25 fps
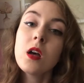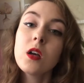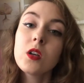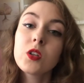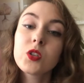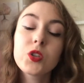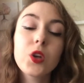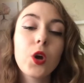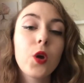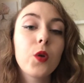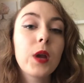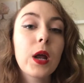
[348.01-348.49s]

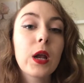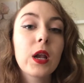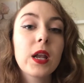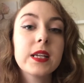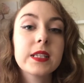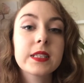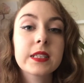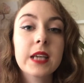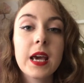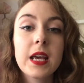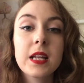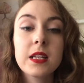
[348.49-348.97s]
So now
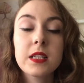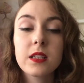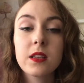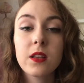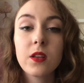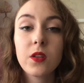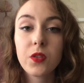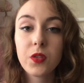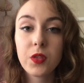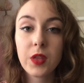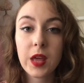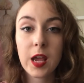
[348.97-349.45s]
let's get into
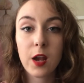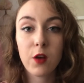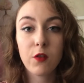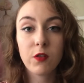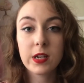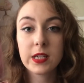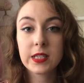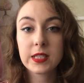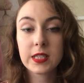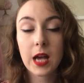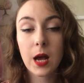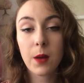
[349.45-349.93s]
the
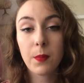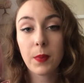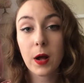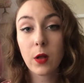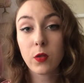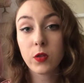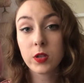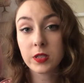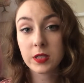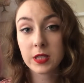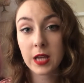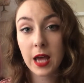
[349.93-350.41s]
theories
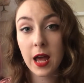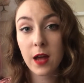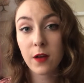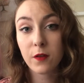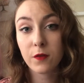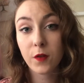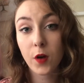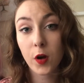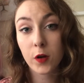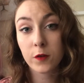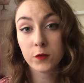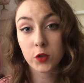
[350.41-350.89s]
about the
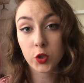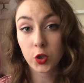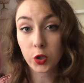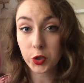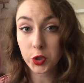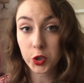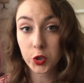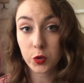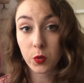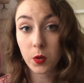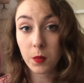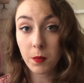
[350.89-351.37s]
death of
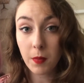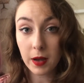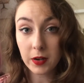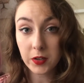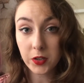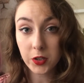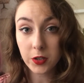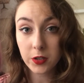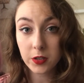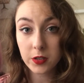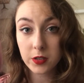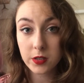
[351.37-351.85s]
Joshua
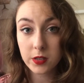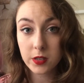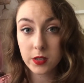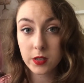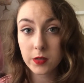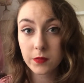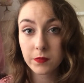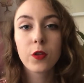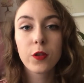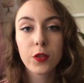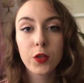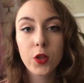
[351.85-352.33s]

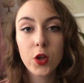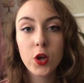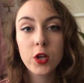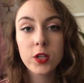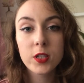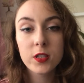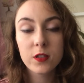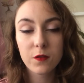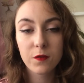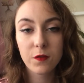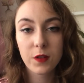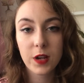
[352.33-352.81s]
Maddux. The
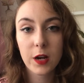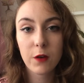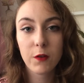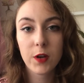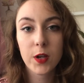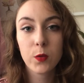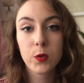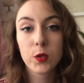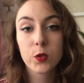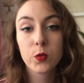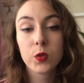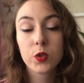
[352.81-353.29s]
first
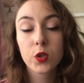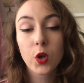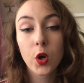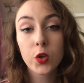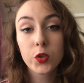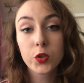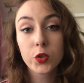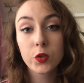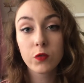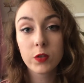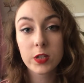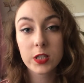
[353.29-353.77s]
theory, which was
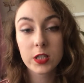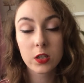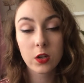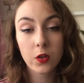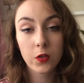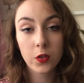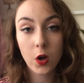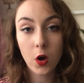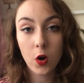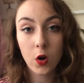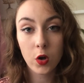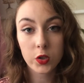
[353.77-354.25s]
also written
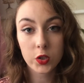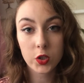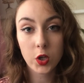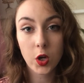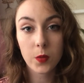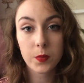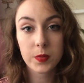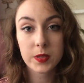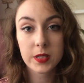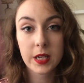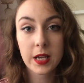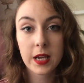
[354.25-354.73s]
on the
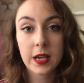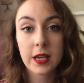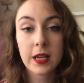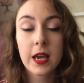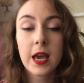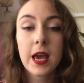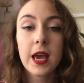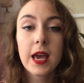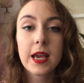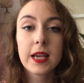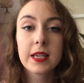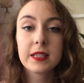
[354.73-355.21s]
autopsy,
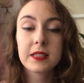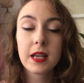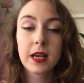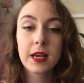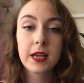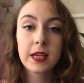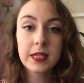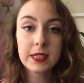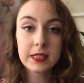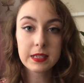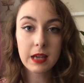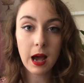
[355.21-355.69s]
is that
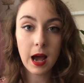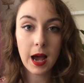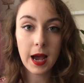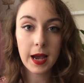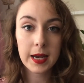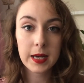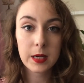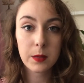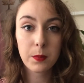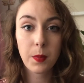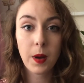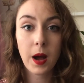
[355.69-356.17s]
he
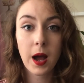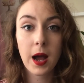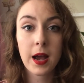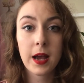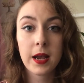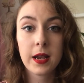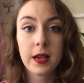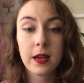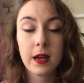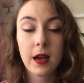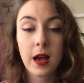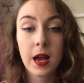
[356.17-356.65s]
died
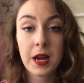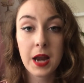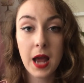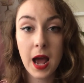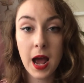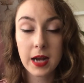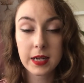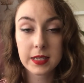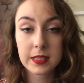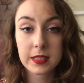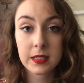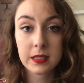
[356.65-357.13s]
by an
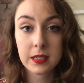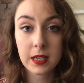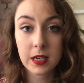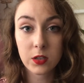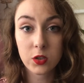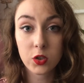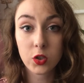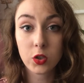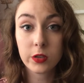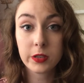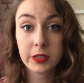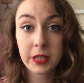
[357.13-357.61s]

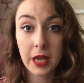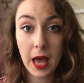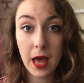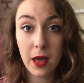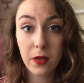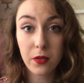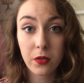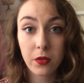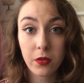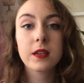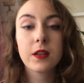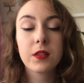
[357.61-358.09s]
accidental
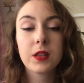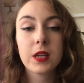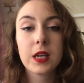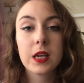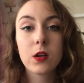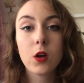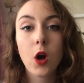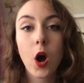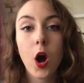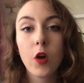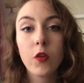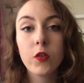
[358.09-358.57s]
death. And
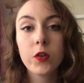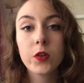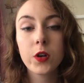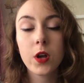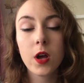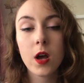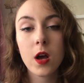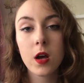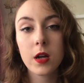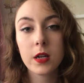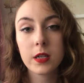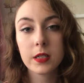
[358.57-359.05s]
the
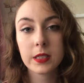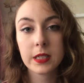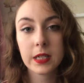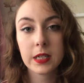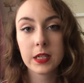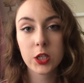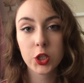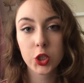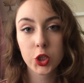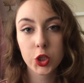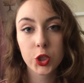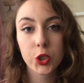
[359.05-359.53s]
coroner
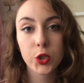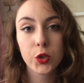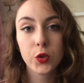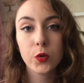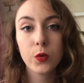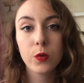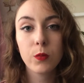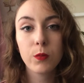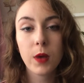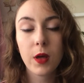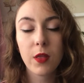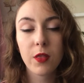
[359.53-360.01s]
did
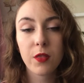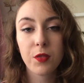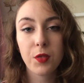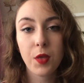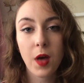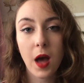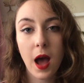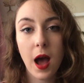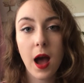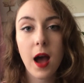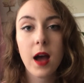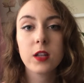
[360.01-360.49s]
assume
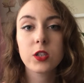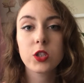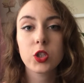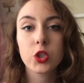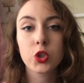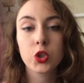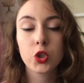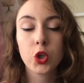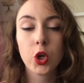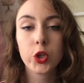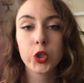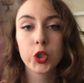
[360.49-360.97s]
that
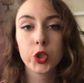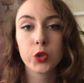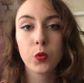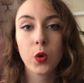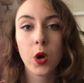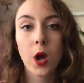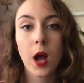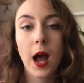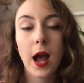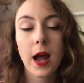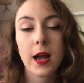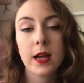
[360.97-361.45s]

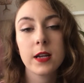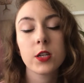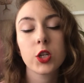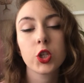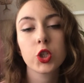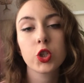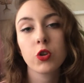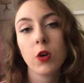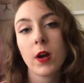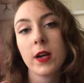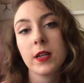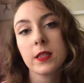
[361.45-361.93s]
Joshua had
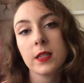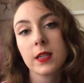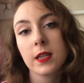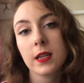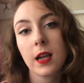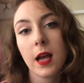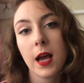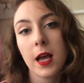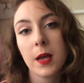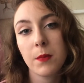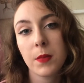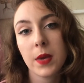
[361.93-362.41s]
tried to
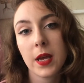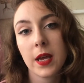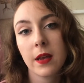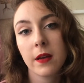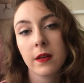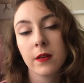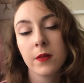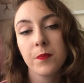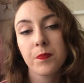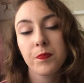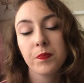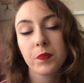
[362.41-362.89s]
climb
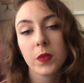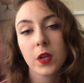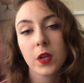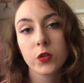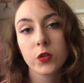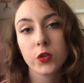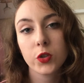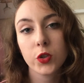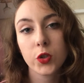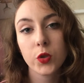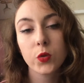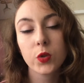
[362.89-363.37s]
in
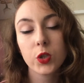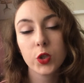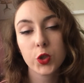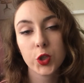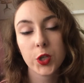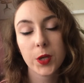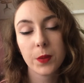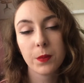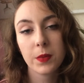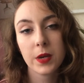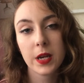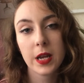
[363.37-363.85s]
to the
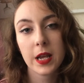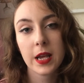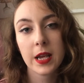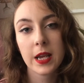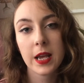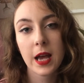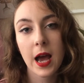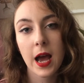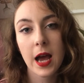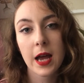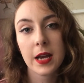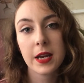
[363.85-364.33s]

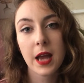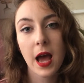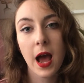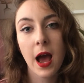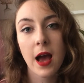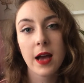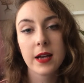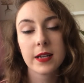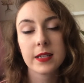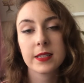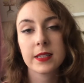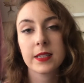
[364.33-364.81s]
chimney and
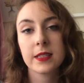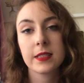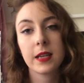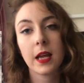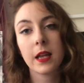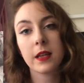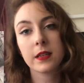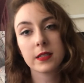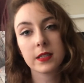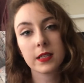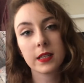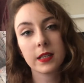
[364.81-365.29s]

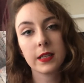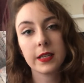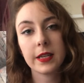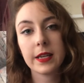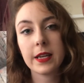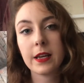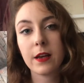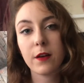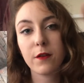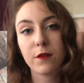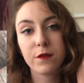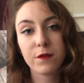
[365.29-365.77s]

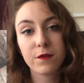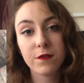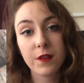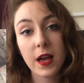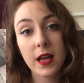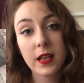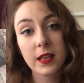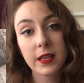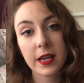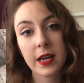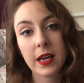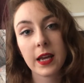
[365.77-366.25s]
accidentally
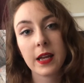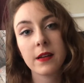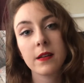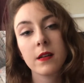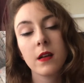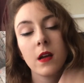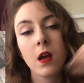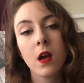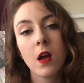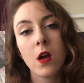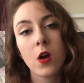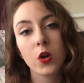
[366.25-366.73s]
fell
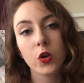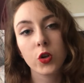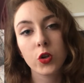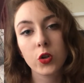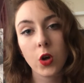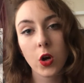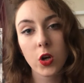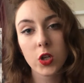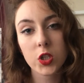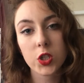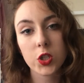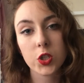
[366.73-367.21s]
in,
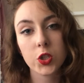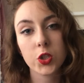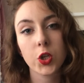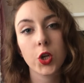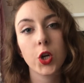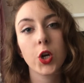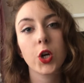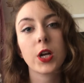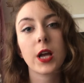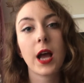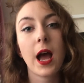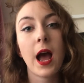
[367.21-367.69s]
got
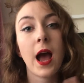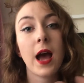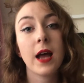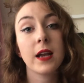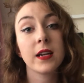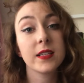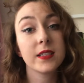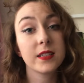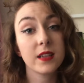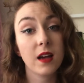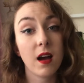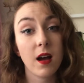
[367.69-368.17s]
stuck
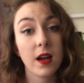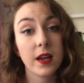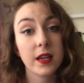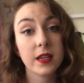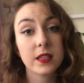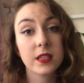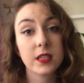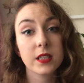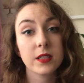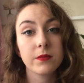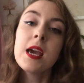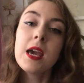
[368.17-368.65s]
and
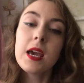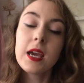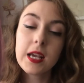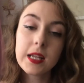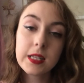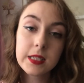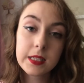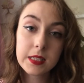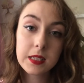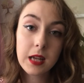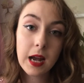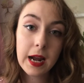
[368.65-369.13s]
died.
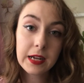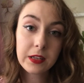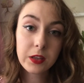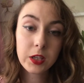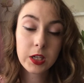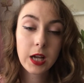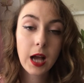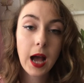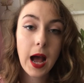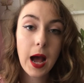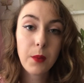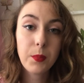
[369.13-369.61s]
Inside
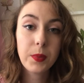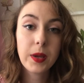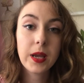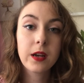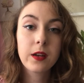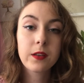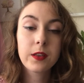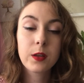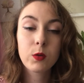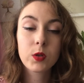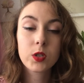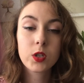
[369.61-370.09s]
the
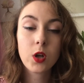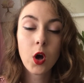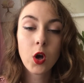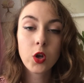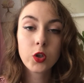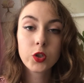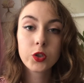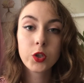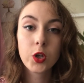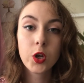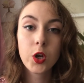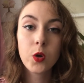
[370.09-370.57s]
cabin there was
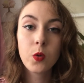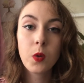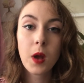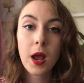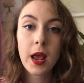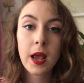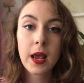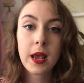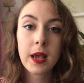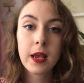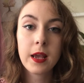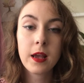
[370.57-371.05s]
also
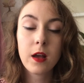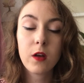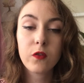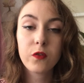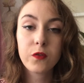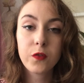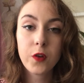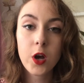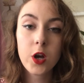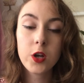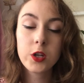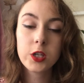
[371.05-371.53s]
a
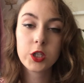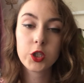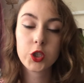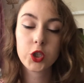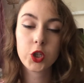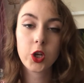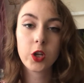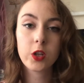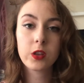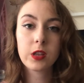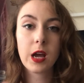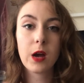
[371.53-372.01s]

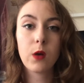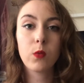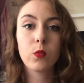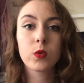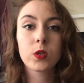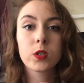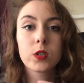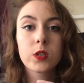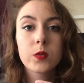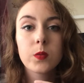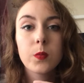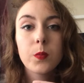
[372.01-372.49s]
furniture that
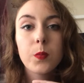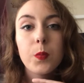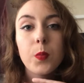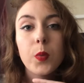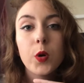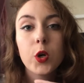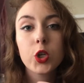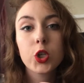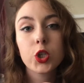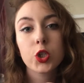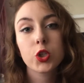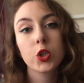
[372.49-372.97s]
was
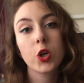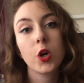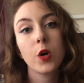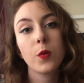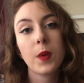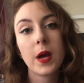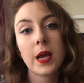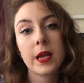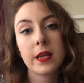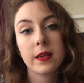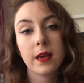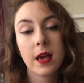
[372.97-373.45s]
pushed
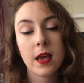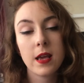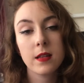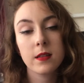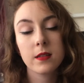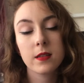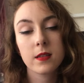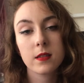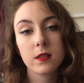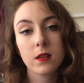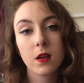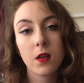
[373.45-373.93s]
up
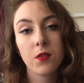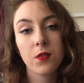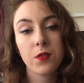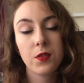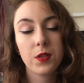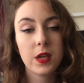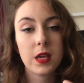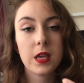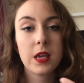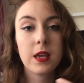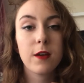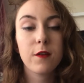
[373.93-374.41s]
against
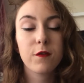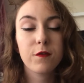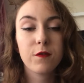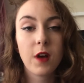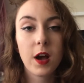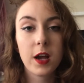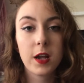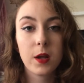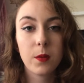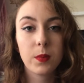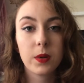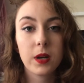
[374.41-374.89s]
the
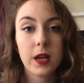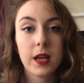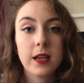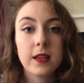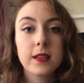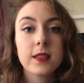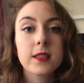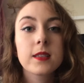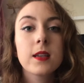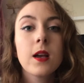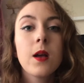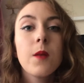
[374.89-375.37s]

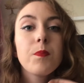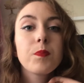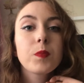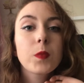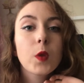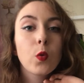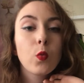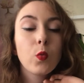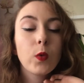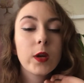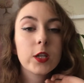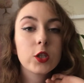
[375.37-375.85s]
fireplace,
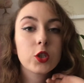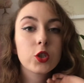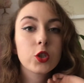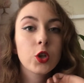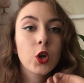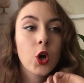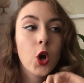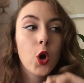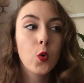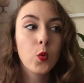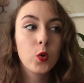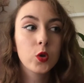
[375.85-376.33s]

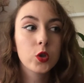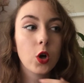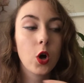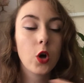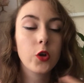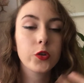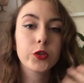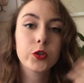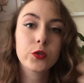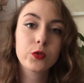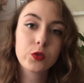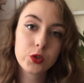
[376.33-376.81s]
which would
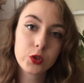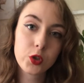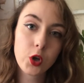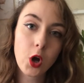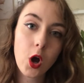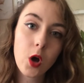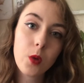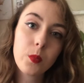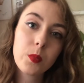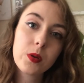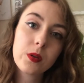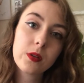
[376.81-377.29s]
also
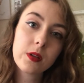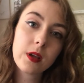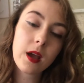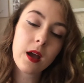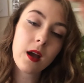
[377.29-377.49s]
stop